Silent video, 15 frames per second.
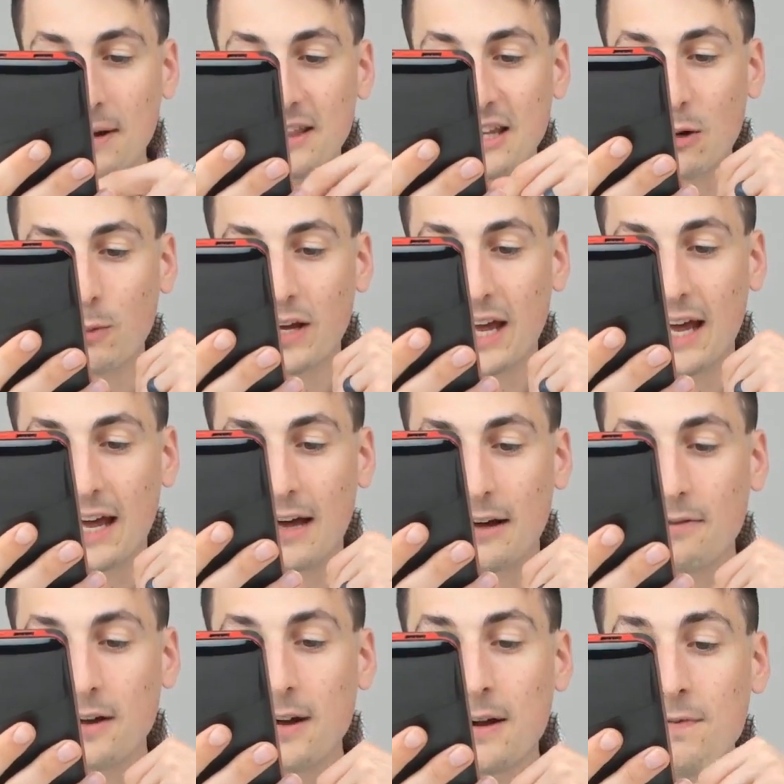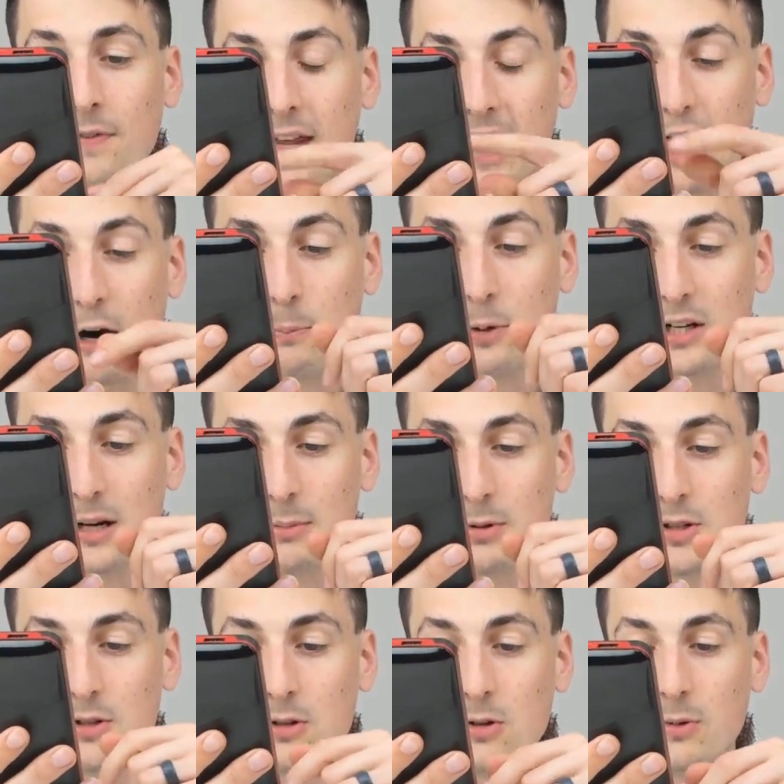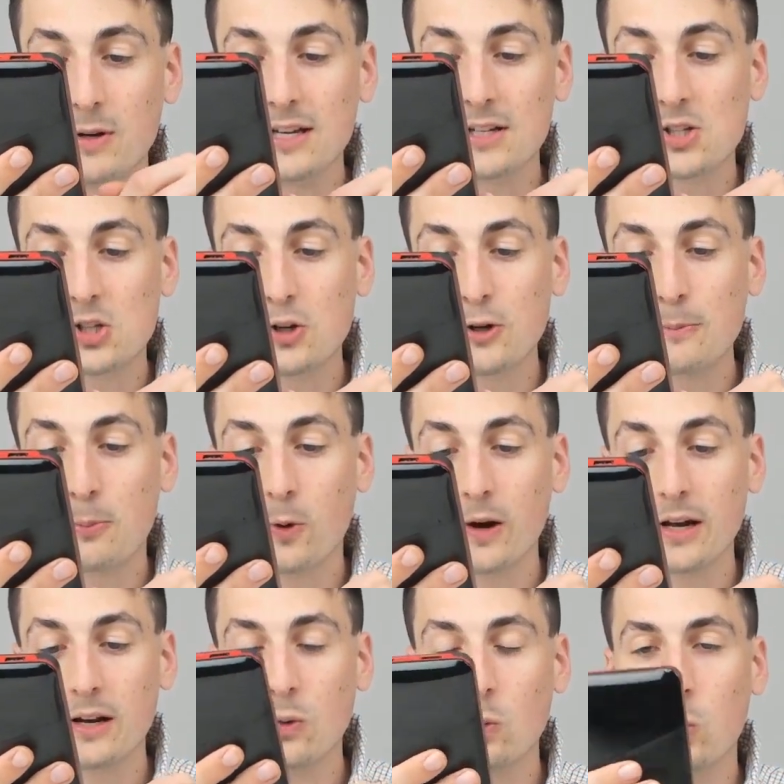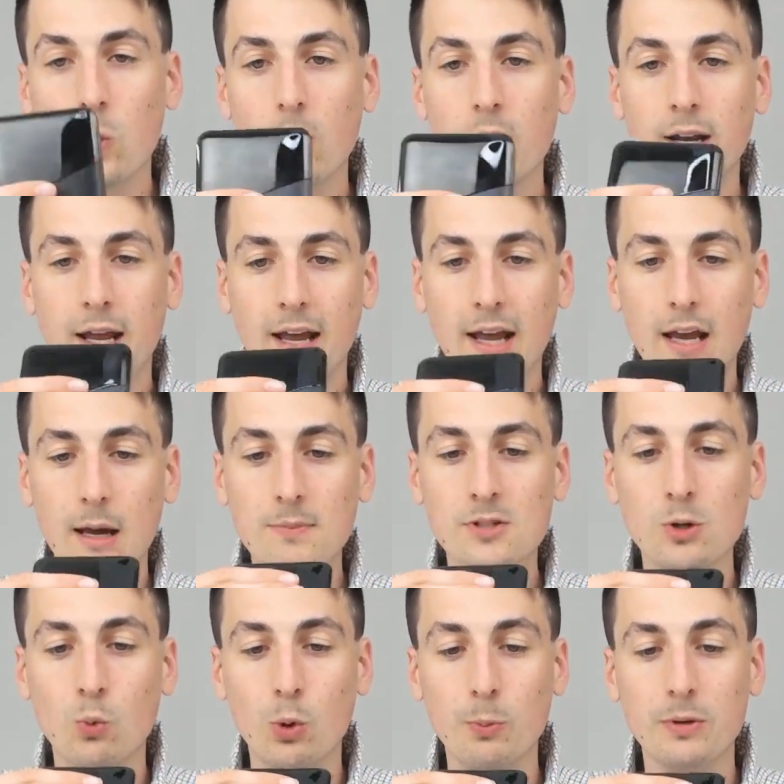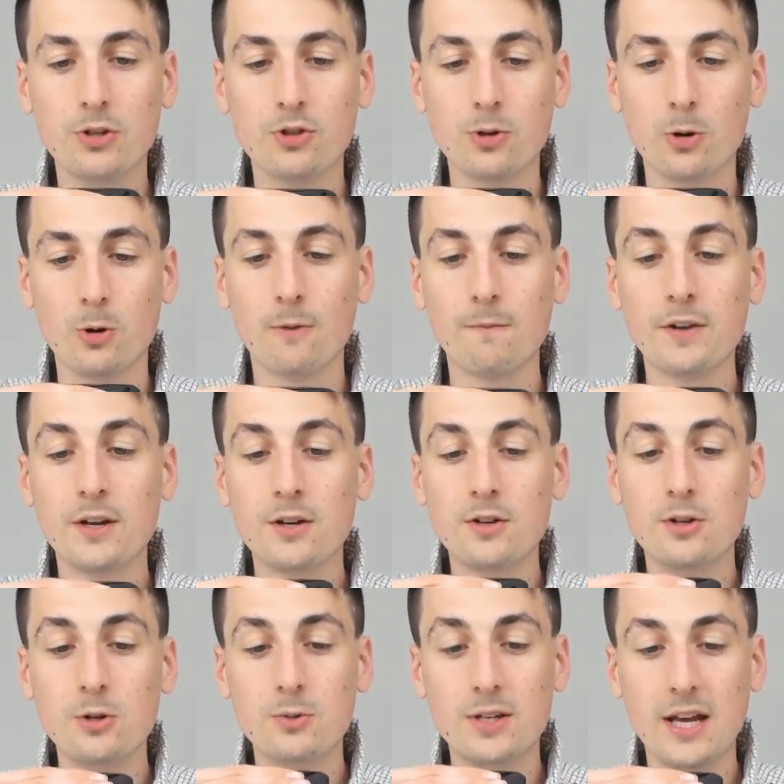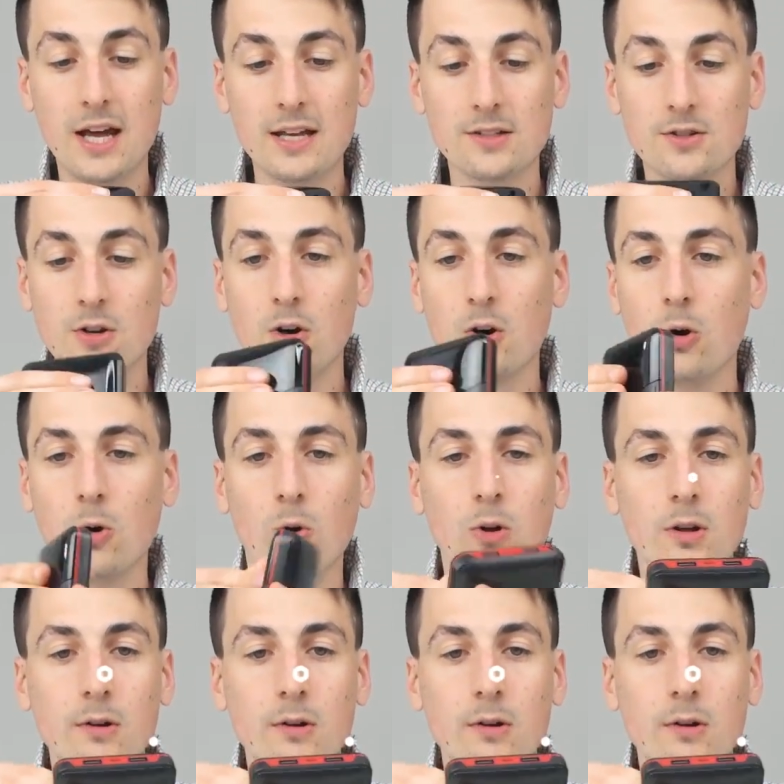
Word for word: And then we have output number two is 2.1 amp. So we'll be sure to test all